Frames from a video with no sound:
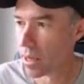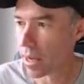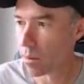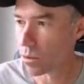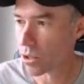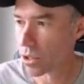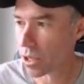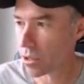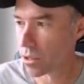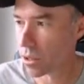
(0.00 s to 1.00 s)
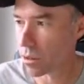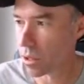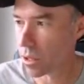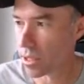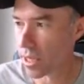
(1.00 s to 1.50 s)
and we'll just go single
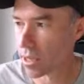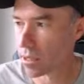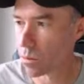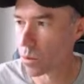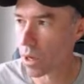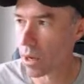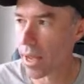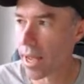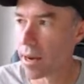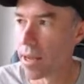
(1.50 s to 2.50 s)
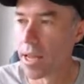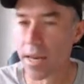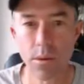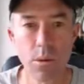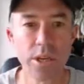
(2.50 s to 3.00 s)
line of text, and we'll go add.
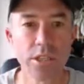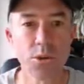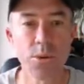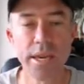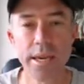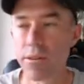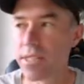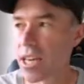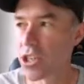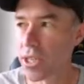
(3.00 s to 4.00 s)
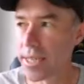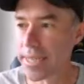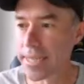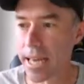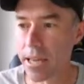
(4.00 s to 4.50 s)
Now what we can do here is actually
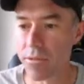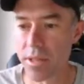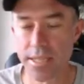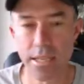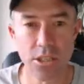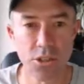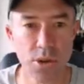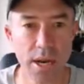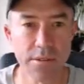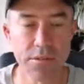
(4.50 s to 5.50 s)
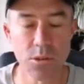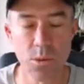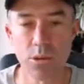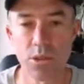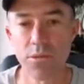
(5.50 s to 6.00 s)
save this as a draft as
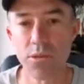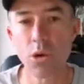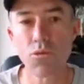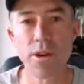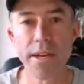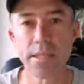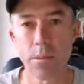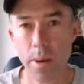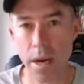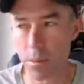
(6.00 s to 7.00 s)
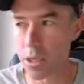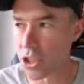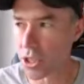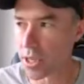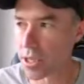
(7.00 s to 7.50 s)
well. So if we're not ready to
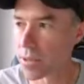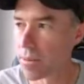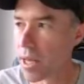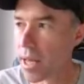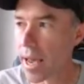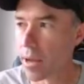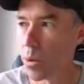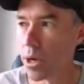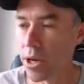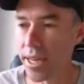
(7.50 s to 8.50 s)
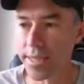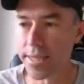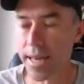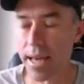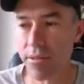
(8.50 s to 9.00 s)
publish this, and when I hit
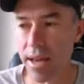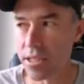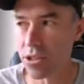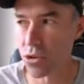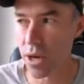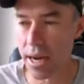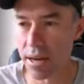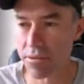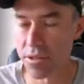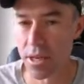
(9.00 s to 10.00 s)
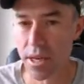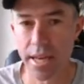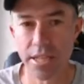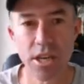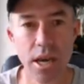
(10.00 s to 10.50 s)
save as draft,
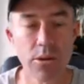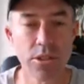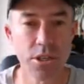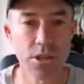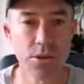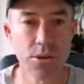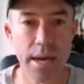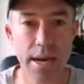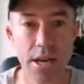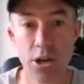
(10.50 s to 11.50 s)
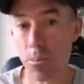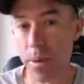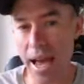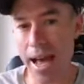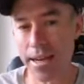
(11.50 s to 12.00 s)
it's going to not
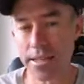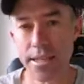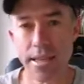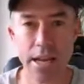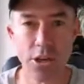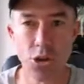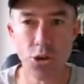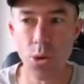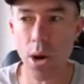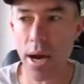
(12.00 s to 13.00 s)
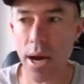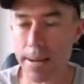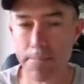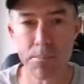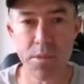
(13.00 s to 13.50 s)
be added to that new
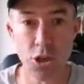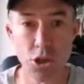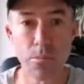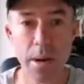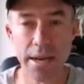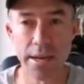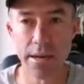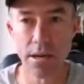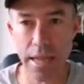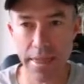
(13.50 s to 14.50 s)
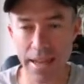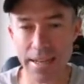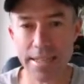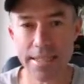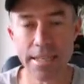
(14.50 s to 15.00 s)
the new button and that
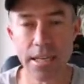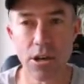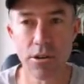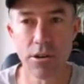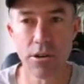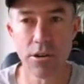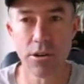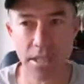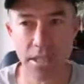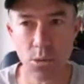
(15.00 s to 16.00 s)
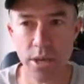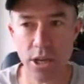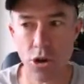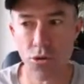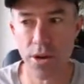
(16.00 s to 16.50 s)
listing of things that we can
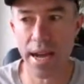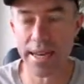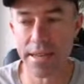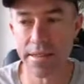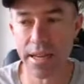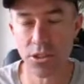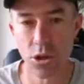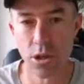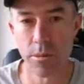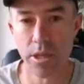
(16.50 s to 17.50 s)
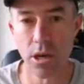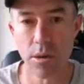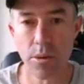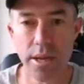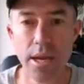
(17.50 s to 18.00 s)
create in that document
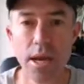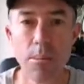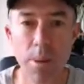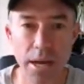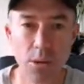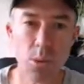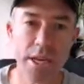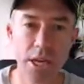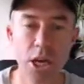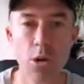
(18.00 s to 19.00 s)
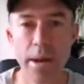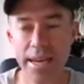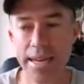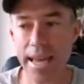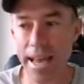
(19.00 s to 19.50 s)
library. But we can go back
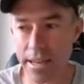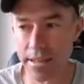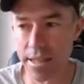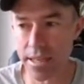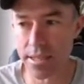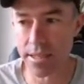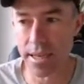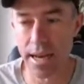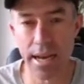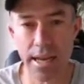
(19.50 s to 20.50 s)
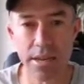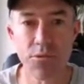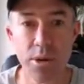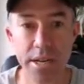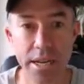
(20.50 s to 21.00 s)
and edit this if
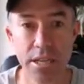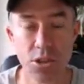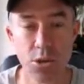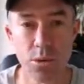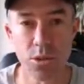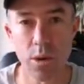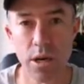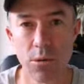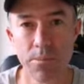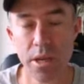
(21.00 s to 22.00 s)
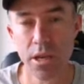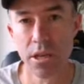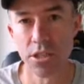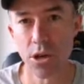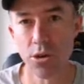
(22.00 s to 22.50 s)
we need to as well.
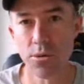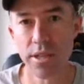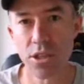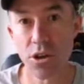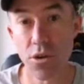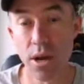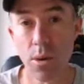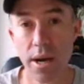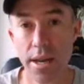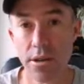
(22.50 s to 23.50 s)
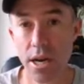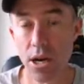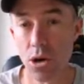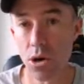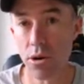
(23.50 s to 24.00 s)
So that's a great way
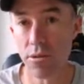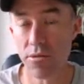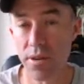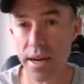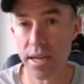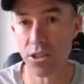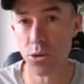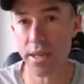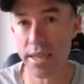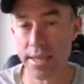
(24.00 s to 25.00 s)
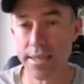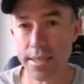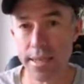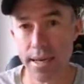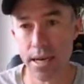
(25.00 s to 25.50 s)
of doing
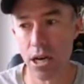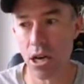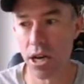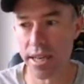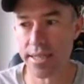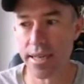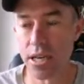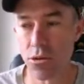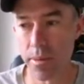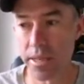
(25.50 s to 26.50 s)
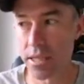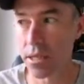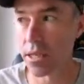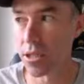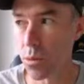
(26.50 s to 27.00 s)
this, I guess,
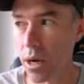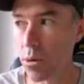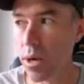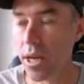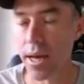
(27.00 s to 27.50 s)
incrementally well.